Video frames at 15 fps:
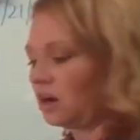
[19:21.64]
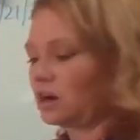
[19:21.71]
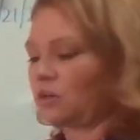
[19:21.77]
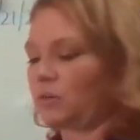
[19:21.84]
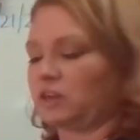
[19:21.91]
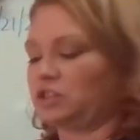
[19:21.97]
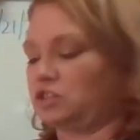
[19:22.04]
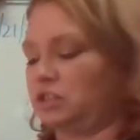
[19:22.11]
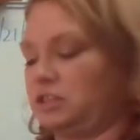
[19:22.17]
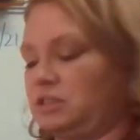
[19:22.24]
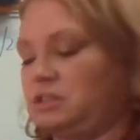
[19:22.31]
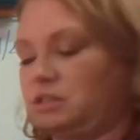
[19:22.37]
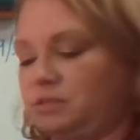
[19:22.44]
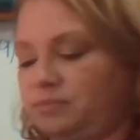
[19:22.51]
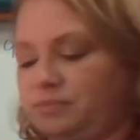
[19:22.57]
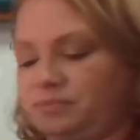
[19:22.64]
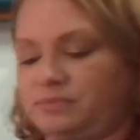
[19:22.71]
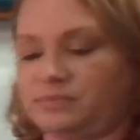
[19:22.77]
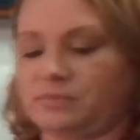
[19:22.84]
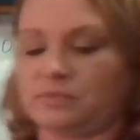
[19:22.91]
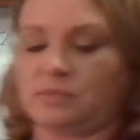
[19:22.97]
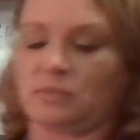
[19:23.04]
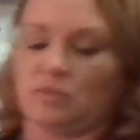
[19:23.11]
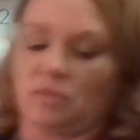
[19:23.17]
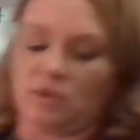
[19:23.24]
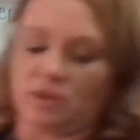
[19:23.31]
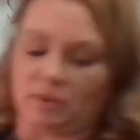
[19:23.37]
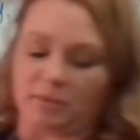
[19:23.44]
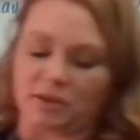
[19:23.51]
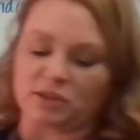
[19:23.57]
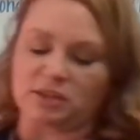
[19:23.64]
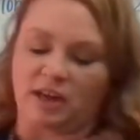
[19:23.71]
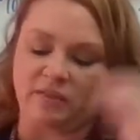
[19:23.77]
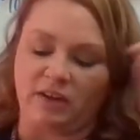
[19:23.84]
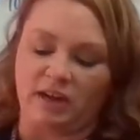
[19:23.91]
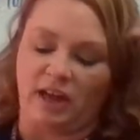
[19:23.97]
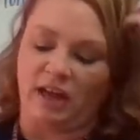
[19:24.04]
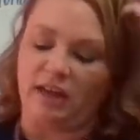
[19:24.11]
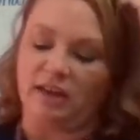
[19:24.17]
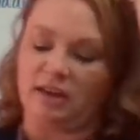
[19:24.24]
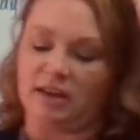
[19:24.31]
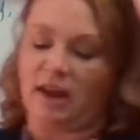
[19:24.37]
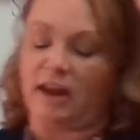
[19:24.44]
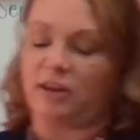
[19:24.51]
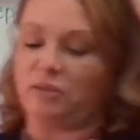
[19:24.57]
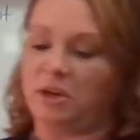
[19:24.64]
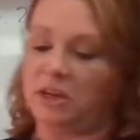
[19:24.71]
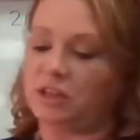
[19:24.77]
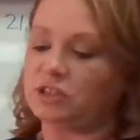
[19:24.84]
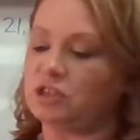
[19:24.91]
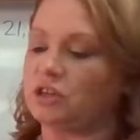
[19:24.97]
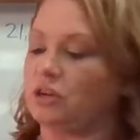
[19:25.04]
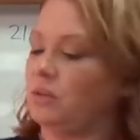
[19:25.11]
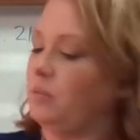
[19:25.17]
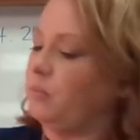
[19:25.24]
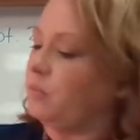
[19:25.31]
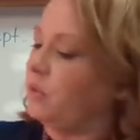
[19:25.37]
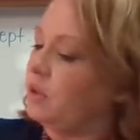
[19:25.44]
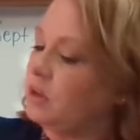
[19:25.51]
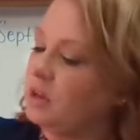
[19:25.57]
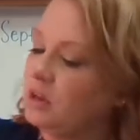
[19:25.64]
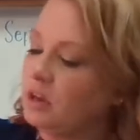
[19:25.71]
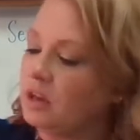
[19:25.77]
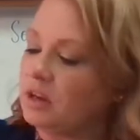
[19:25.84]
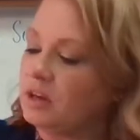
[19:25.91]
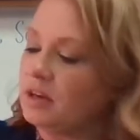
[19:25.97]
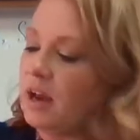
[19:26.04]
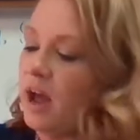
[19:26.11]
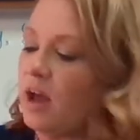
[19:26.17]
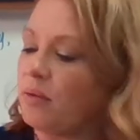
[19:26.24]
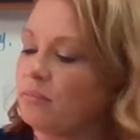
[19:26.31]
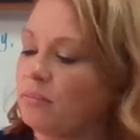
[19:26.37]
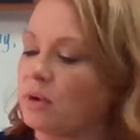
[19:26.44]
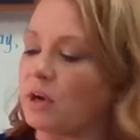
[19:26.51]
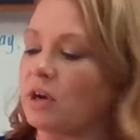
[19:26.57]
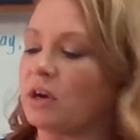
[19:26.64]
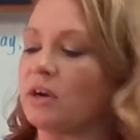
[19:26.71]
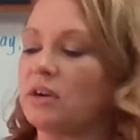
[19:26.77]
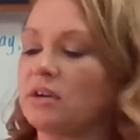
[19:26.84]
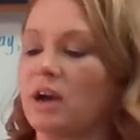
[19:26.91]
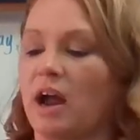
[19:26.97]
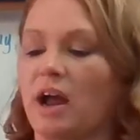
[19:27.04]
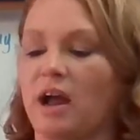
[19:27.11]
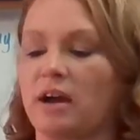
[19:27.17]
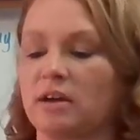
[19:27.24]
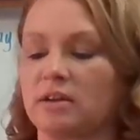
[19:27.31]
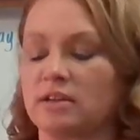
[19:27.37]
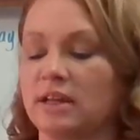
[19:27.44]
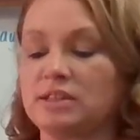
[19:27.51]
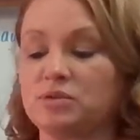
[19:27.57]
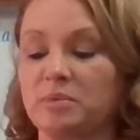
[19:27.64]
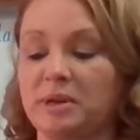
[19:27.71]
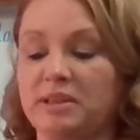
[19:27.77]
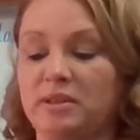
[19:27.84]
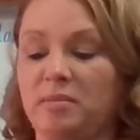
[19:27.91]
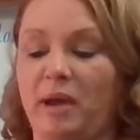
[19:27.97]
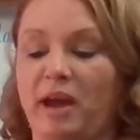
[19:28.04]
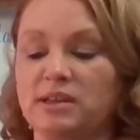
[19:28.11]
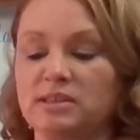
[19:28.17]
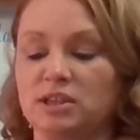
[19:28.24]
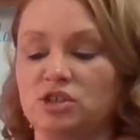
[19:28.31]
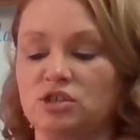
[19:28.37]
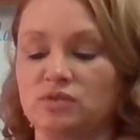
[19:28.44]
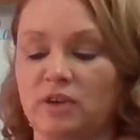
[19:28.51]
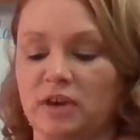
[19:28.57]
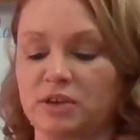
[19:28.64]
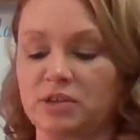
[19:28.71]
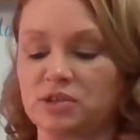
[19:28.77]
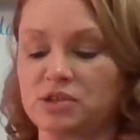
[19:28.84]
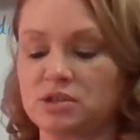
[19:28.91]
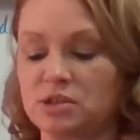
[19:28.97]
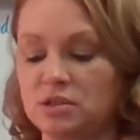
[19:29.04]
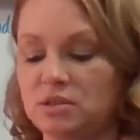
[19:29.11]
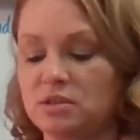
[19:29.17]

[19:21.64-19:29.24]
questions. Number 7, 8, and 9 we need to do. Let's read the passage first.